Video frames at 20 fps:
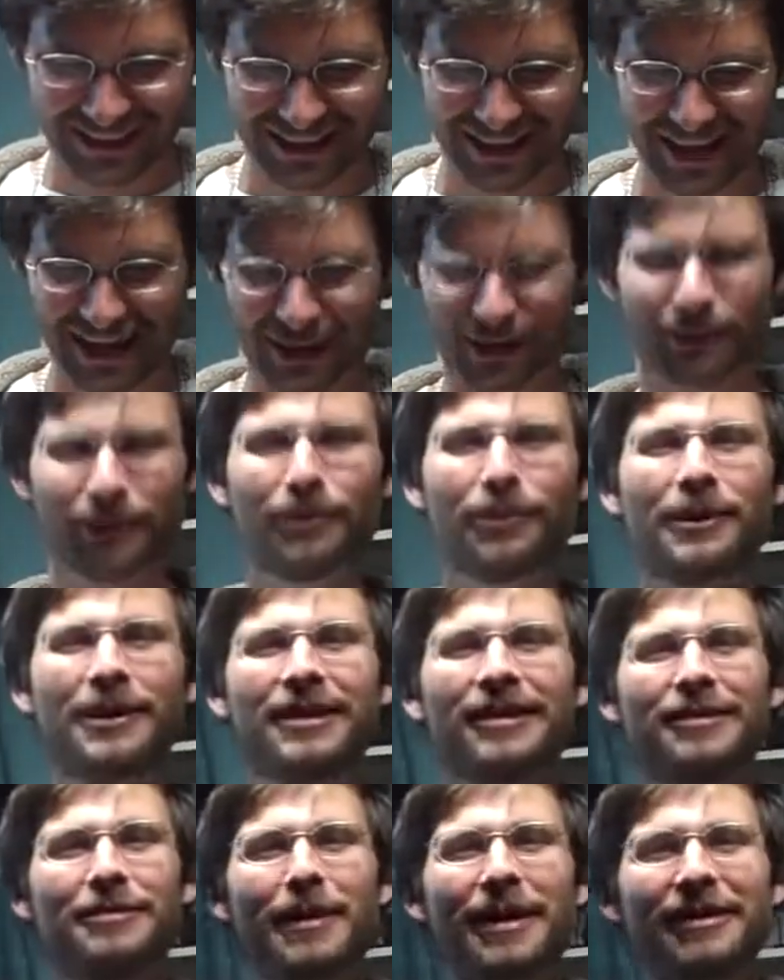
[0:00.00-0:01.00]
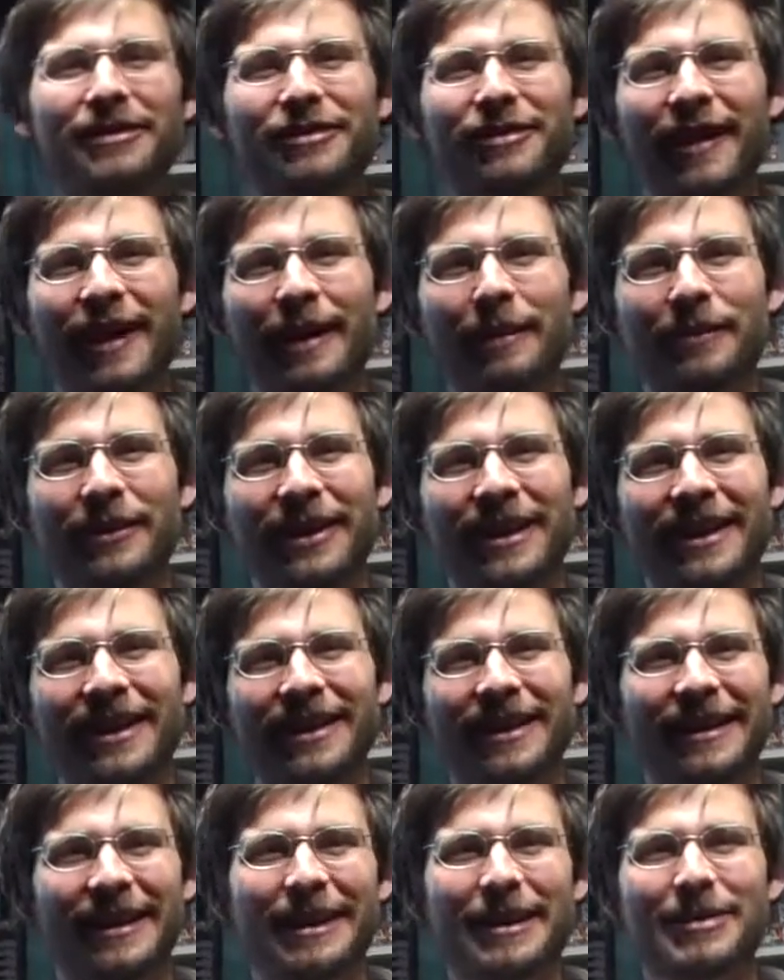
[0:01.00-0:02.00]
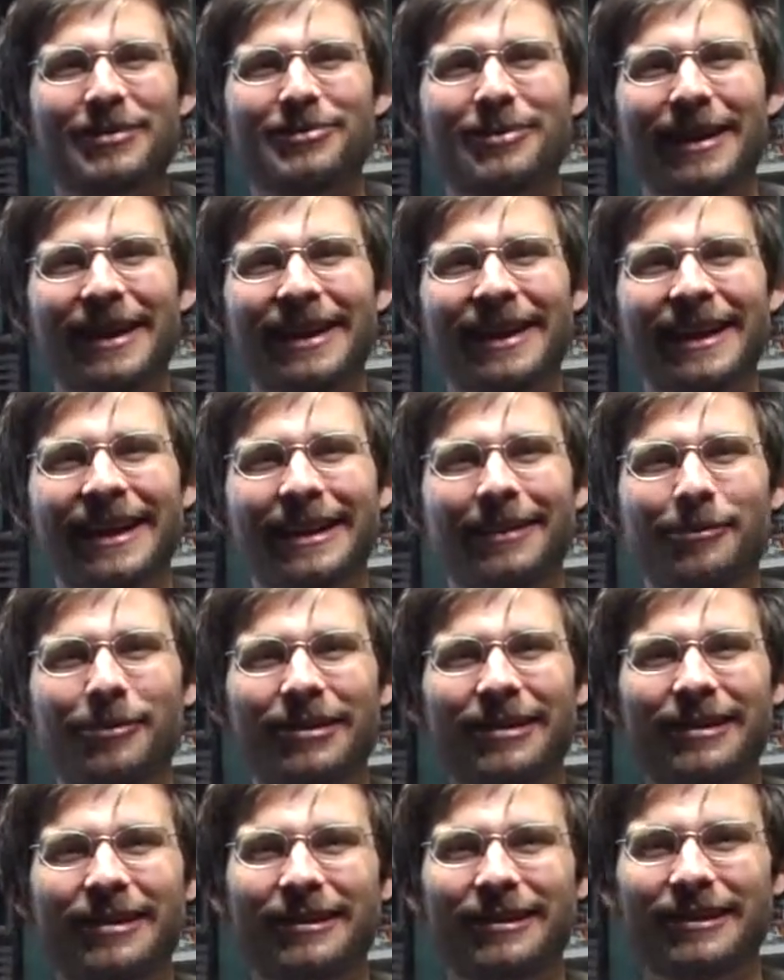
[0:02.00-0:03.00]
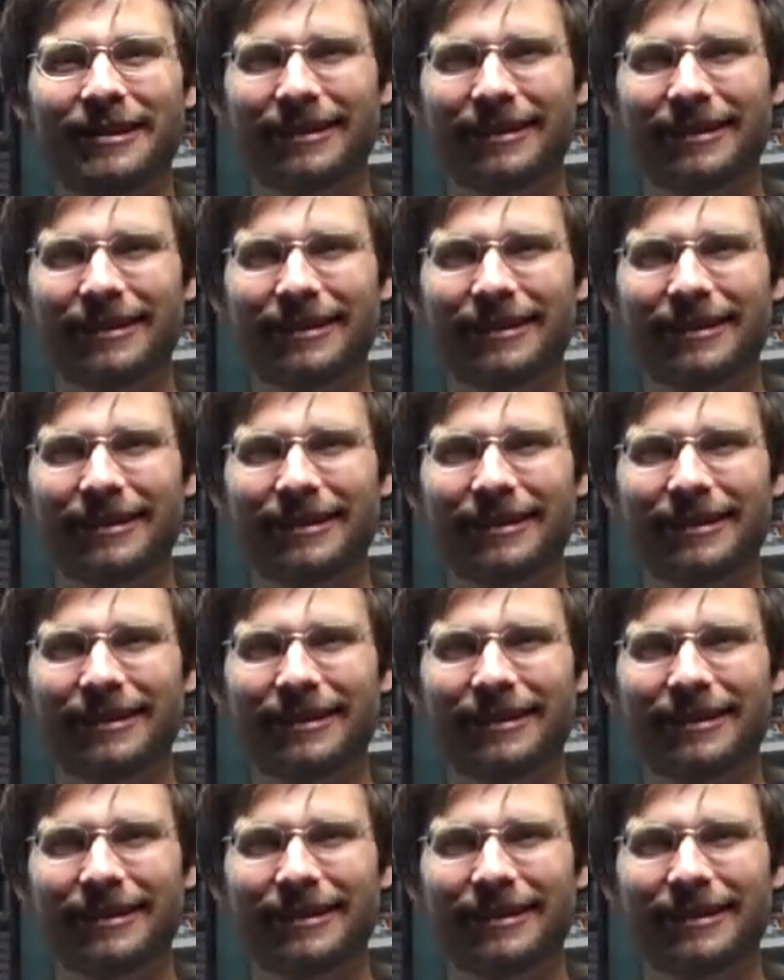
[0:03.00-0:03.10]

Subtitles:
Now, what does my family think of my games?